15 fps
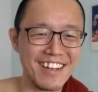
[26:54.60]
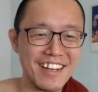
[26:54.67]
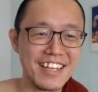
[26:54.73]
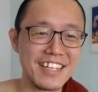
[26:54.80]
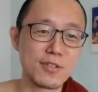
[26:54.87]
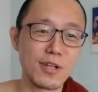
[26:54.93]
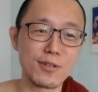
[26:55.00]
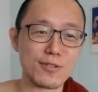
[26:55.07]

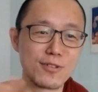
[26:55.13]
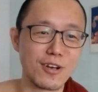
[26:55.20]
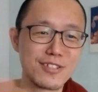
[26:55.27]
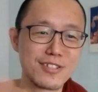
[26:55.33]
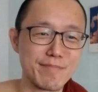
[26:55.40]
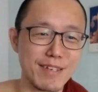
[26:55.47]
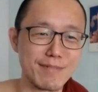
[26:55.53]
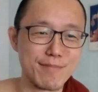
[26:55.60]
It's not to
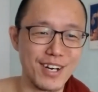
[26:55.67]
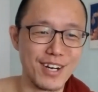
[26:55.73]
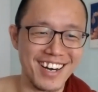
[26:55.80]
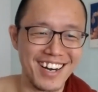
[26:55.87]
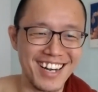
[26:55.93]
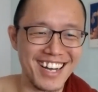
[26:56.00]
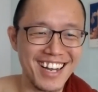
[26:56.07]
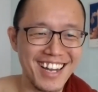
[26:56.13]
torture people.
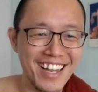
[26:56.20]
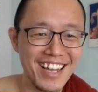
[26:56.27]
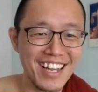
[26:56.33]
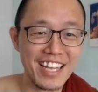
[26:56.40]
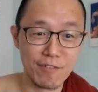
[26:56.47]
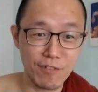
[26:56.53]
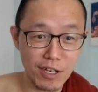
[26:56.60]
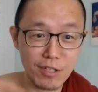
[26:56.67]

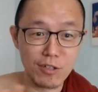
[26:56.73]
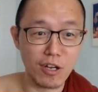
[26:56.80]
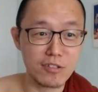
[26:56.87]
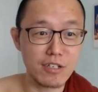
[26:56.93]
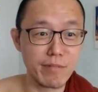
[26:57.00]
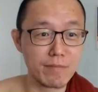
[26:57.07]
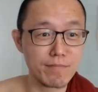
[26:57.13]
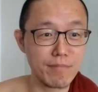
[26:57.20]
If I want to
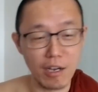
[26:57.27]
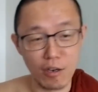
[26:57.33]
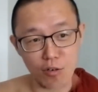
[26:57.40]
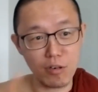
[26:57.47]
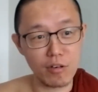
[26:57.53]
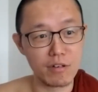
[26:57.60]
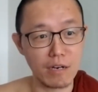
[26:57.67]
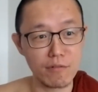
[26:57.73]
torture people, I'll
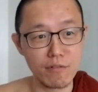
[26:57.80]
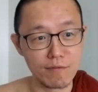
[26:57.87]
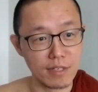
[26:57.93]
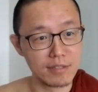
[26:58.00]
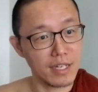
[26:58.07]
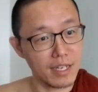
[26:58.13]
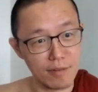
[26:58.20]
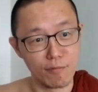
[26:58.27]
go around with a
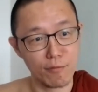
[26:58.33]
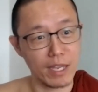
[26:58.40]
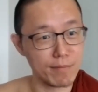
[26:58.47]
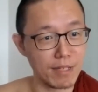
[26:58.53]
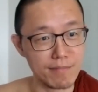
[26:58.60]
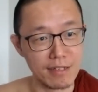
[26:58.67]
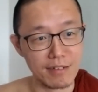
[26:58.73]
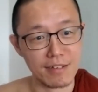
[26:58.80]
stick and whack
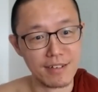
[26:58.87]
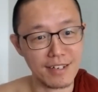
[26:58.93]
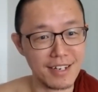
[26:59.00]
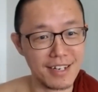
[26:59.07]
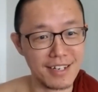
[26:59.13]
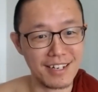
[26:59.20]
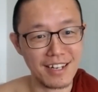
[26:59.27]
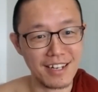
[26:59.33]
people.
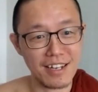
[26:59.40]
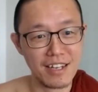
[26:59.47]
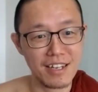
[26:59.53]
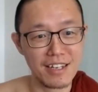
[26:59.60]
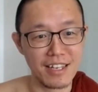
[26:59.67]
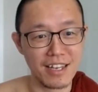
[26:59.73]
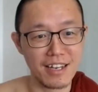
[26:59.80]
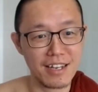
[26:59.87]

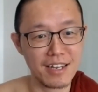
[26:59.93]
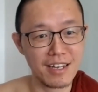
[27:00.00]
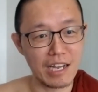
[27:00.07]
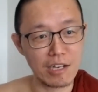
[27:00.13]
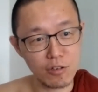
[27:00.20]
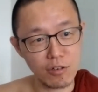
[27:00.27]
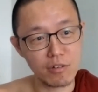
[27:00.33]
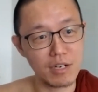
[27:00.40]
Yeah, I
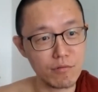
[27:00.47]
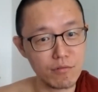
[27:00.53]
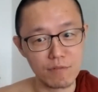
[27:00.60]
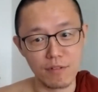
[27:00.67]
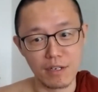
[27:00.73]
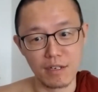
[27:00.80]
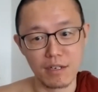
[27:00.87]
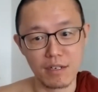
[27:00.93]
go around
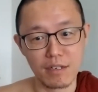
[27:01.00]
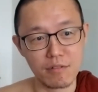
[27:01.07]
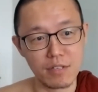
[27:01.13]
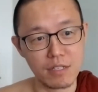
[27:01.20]
with a